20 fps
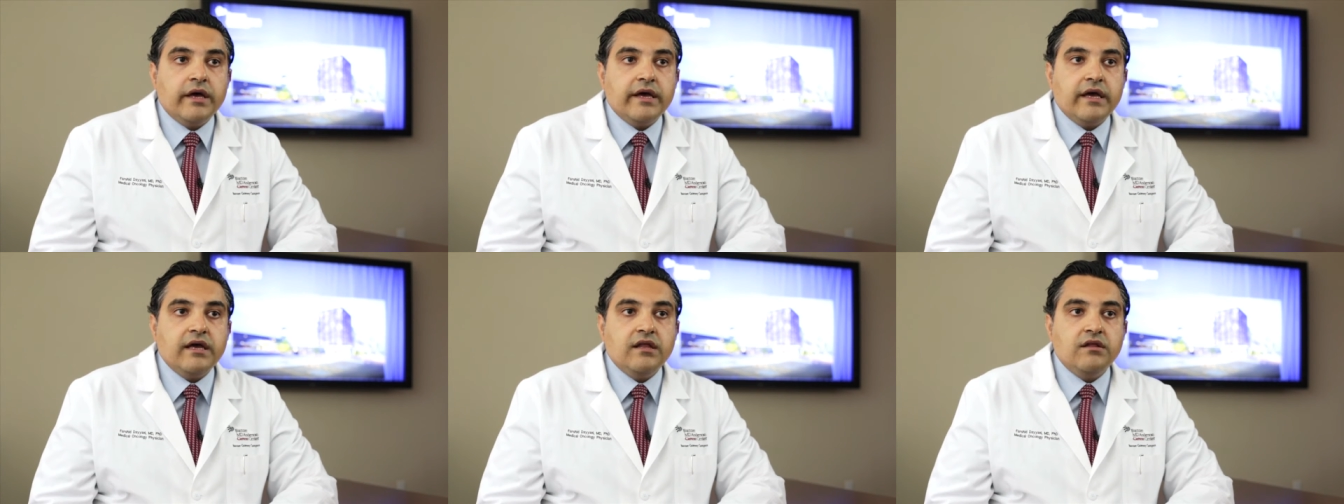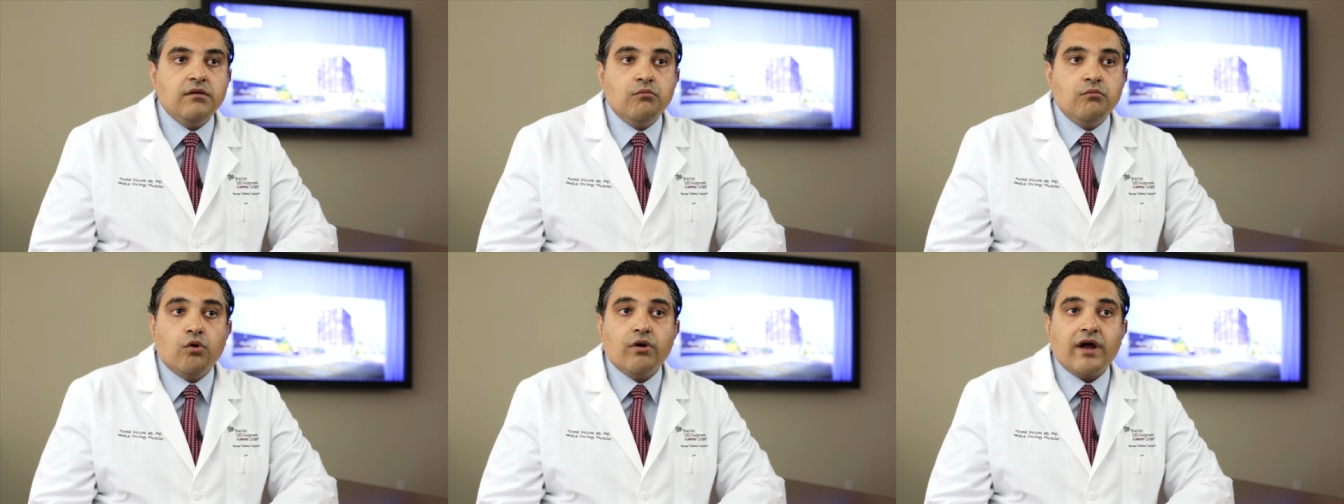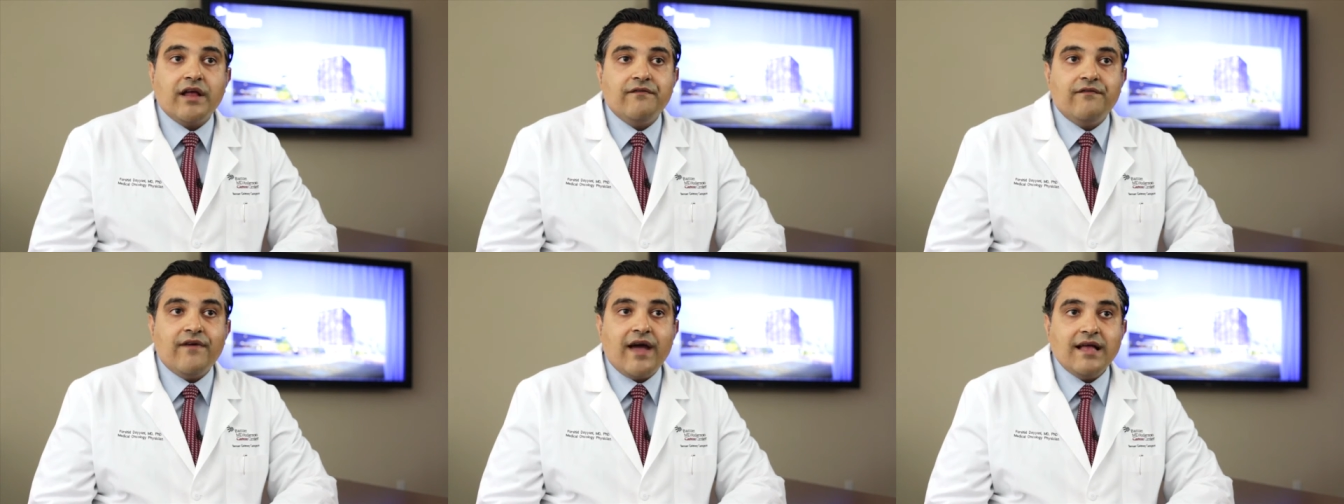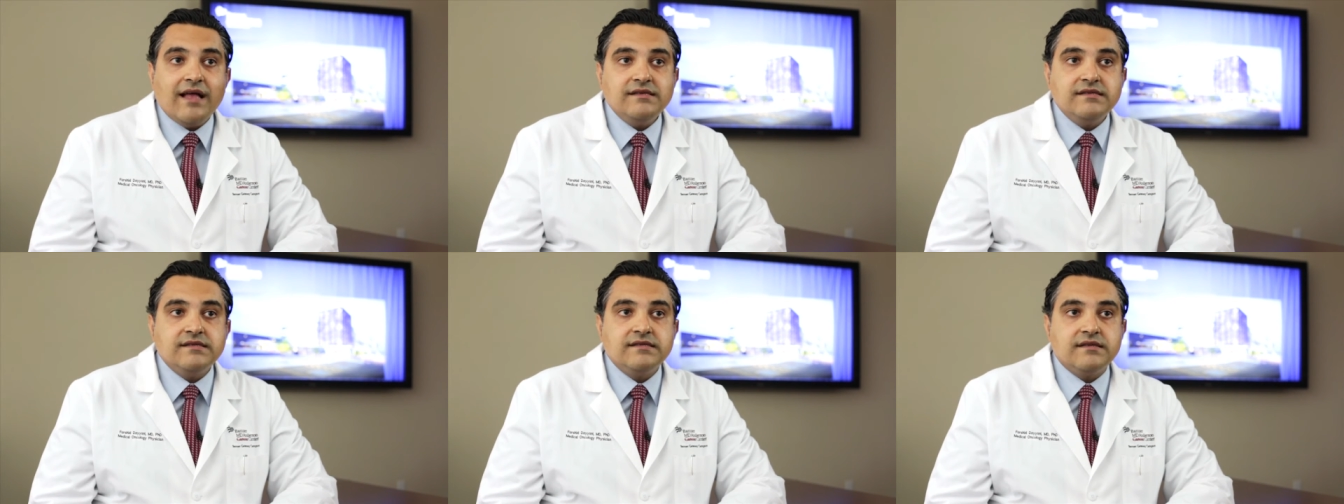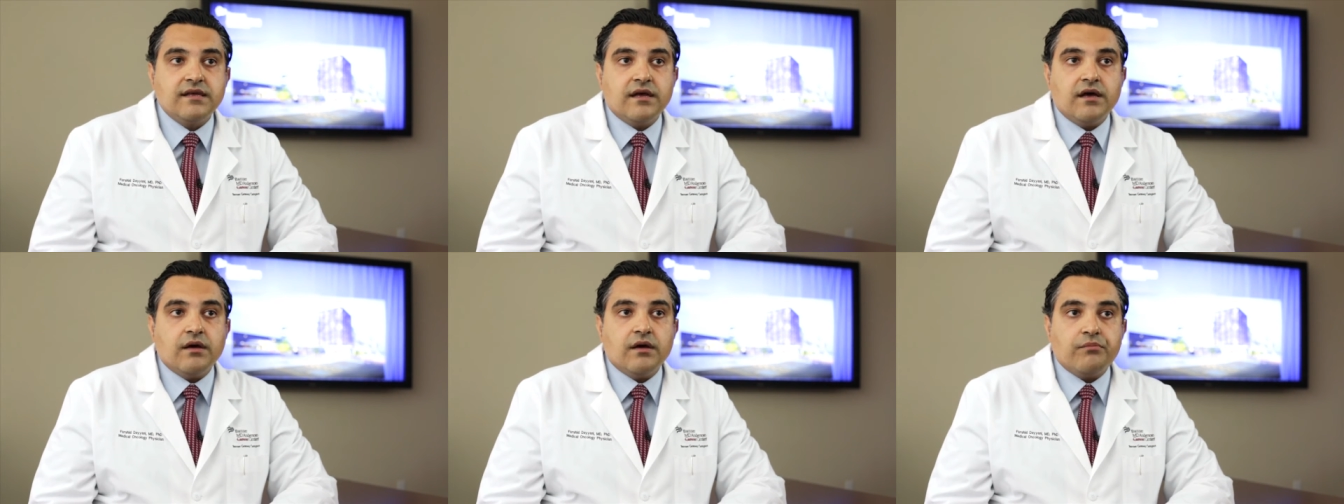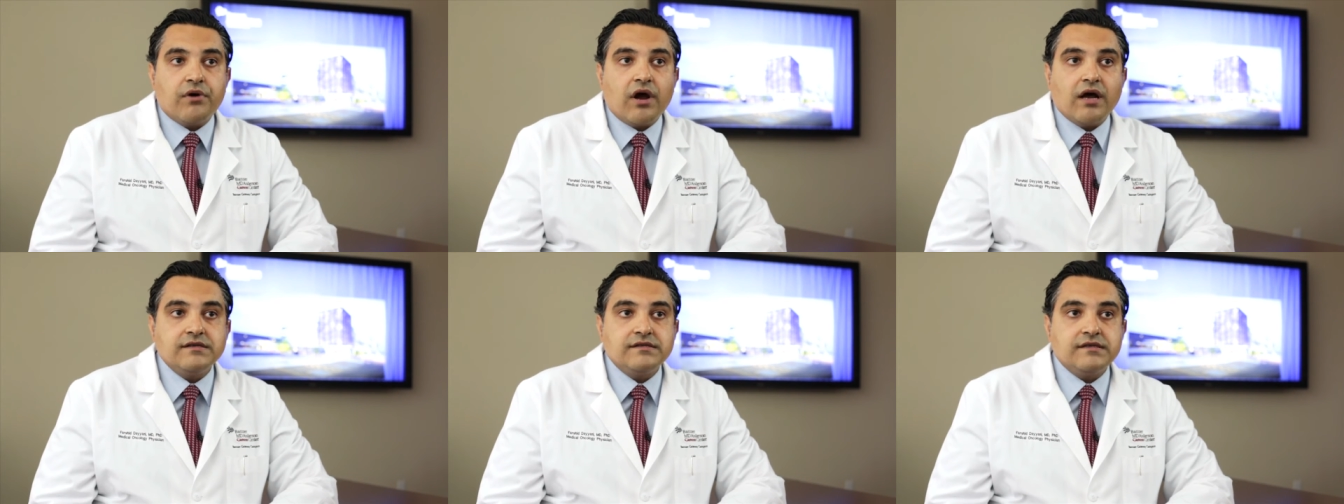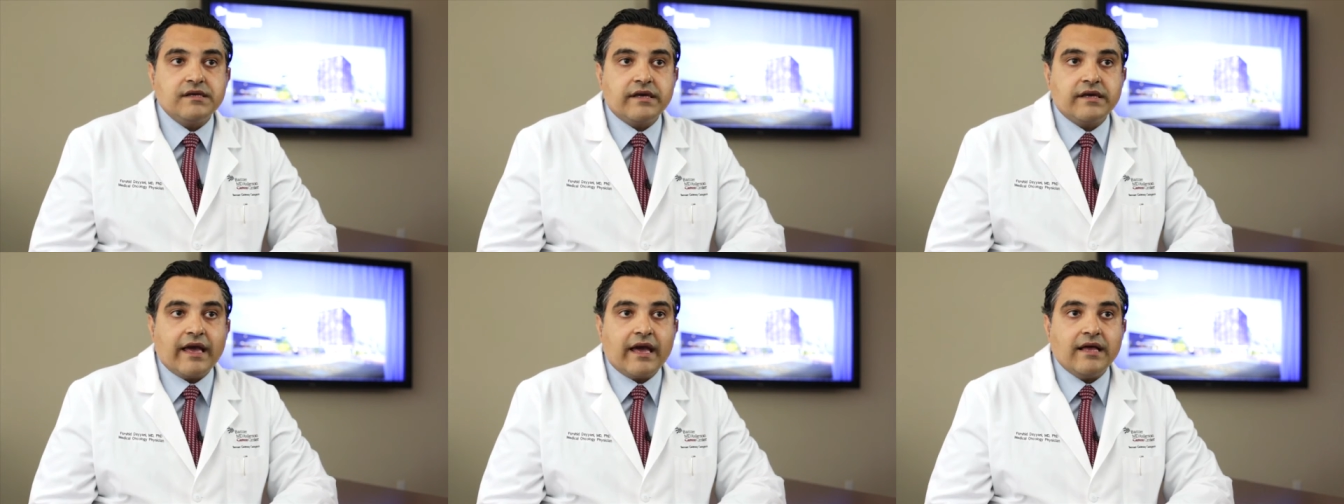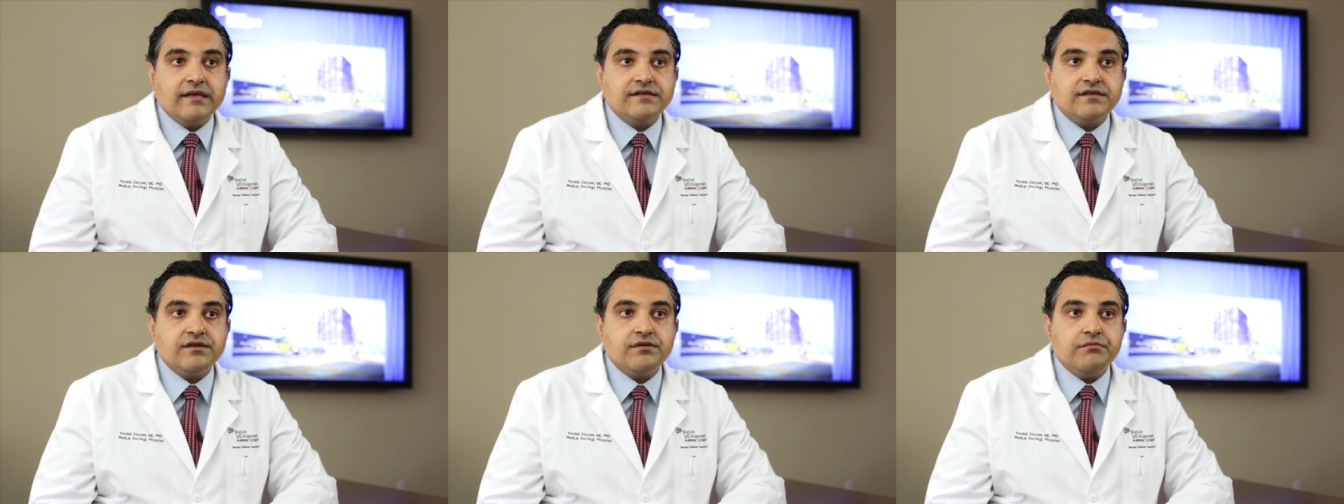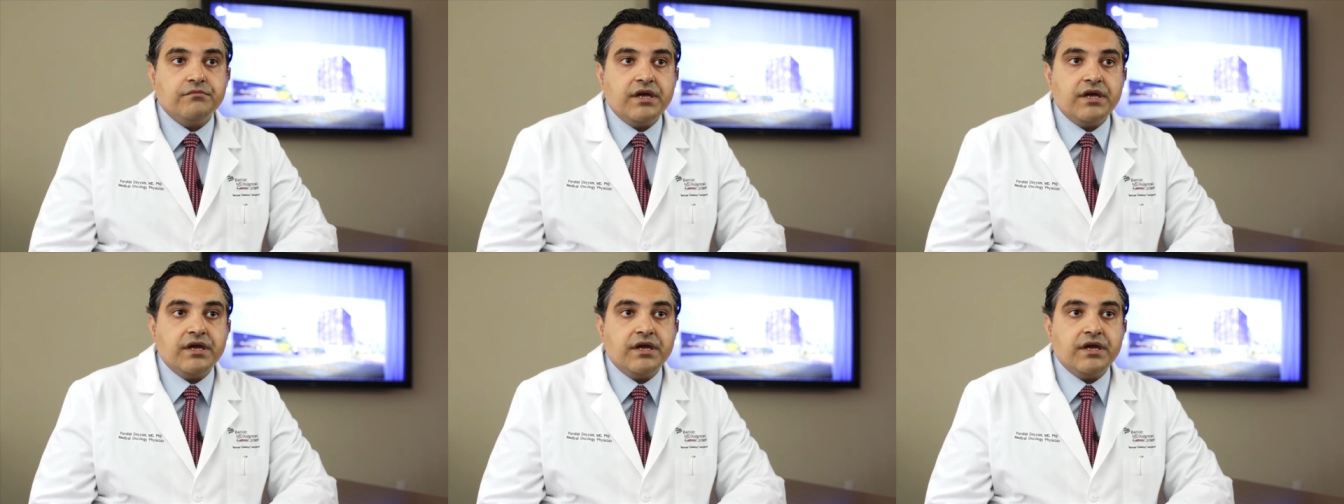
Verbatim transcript: In more advanced uh, prostate cancer,